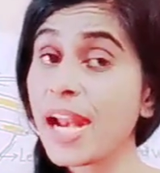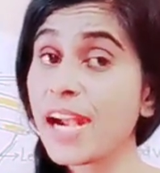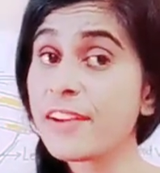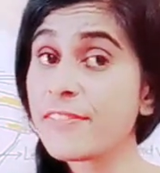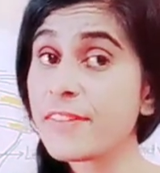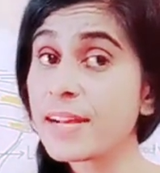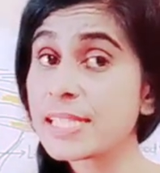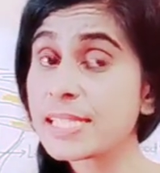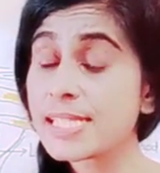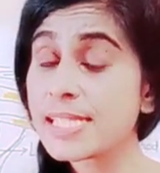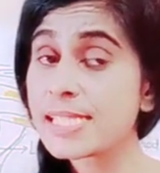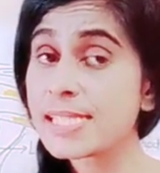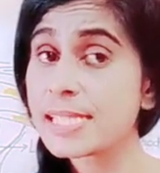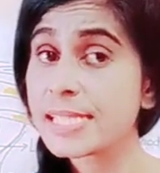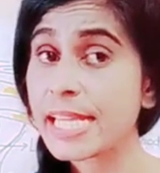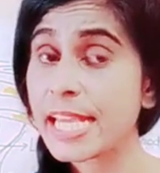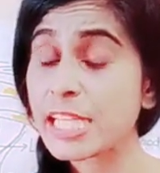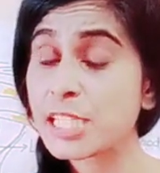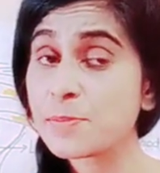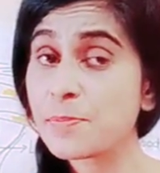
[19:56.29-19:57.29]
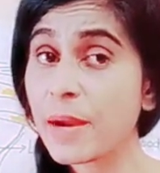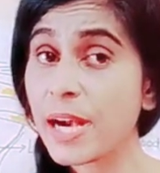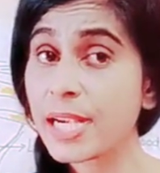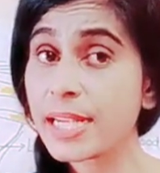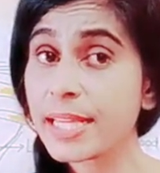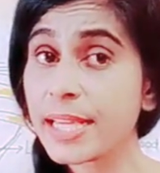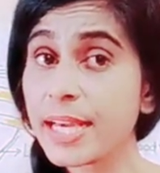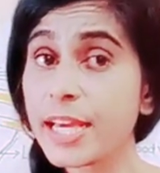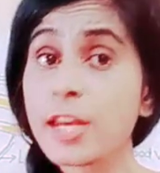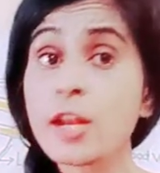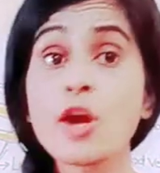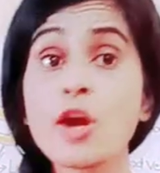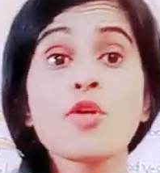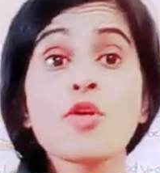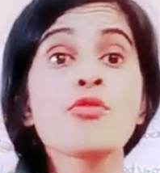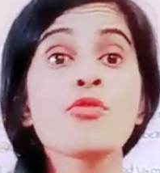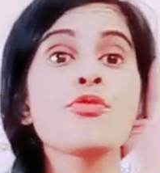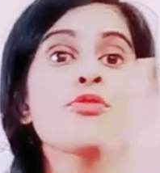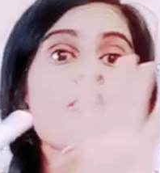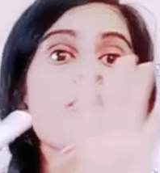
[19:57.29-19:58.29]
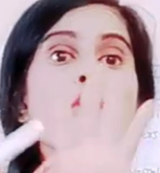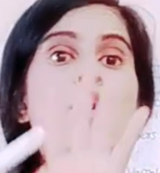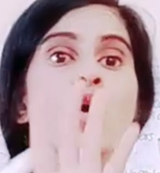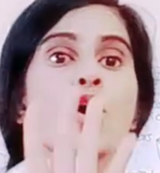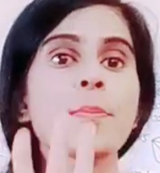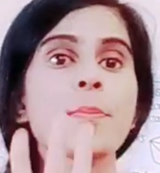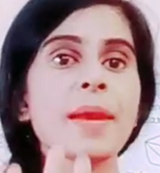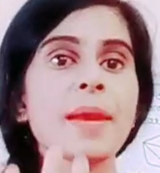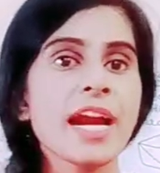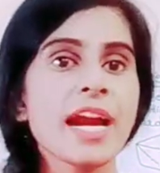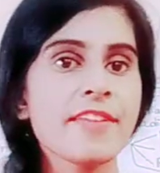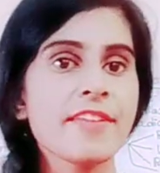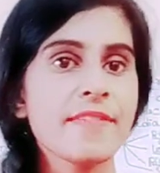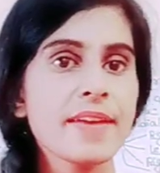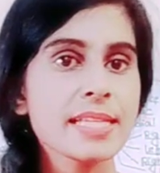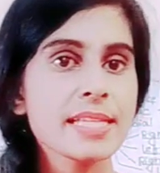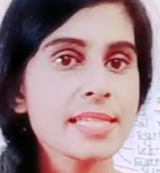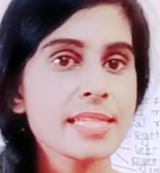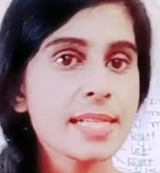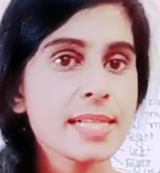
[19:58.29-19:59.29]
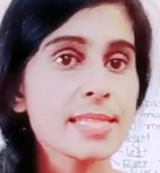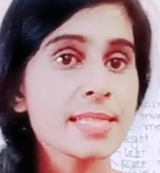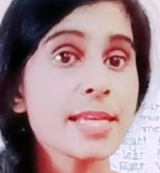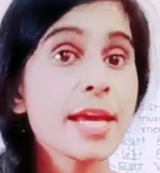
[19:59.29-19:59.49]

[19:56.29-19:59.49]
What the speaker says: vessels takes part here? 4 blood vessels.